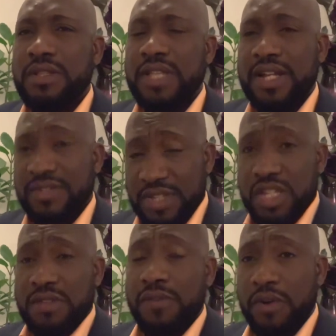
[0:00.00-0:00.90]
that
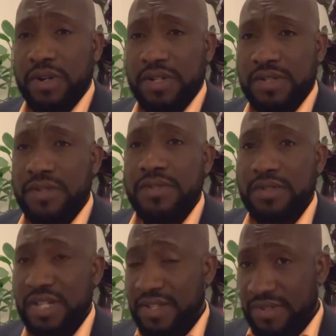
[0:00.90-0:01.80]
these
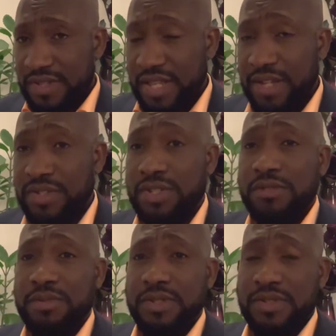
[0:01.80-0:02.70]
foreigners, that's
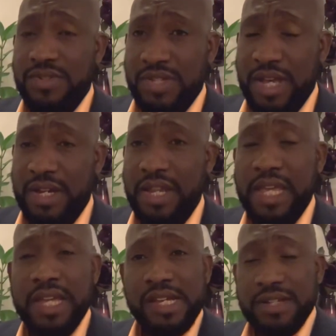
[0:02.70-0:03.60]
Nigerians,
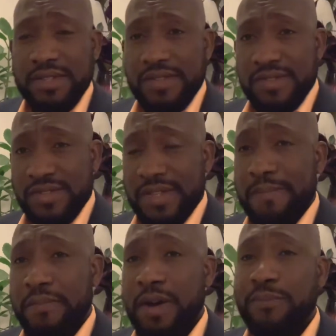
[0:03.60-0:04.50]
Ghanaians,
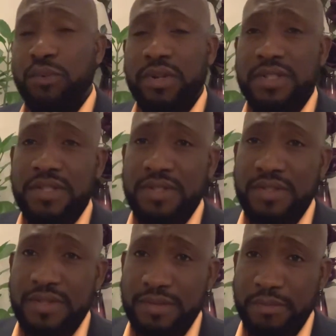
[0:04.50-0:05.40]

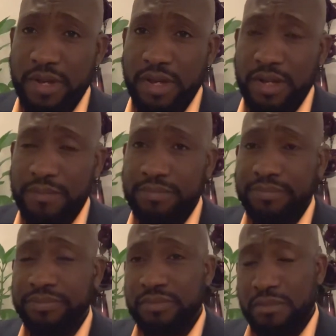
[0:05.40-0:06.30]
Zimbabweans,
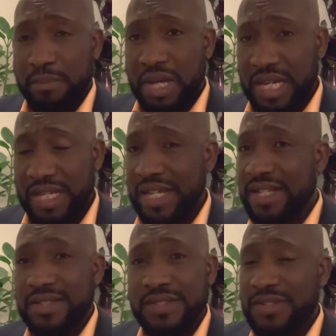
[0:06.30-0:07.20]

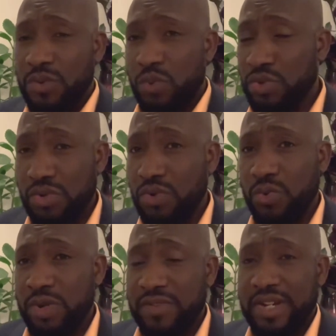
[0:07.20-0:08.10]
Malians, or
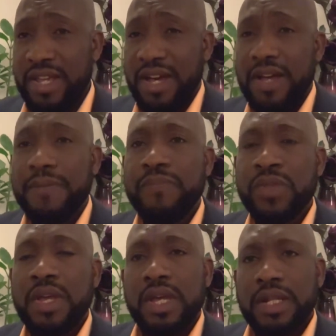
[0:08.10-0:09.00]
whoever they are,
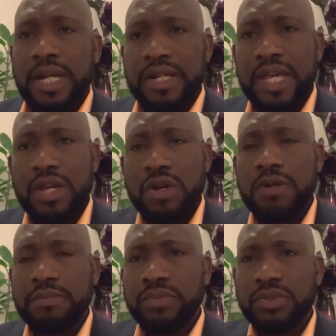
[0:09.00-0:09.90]
that they
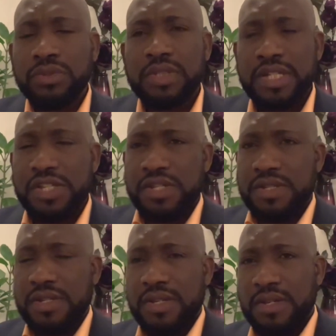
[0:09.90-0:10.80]
come to this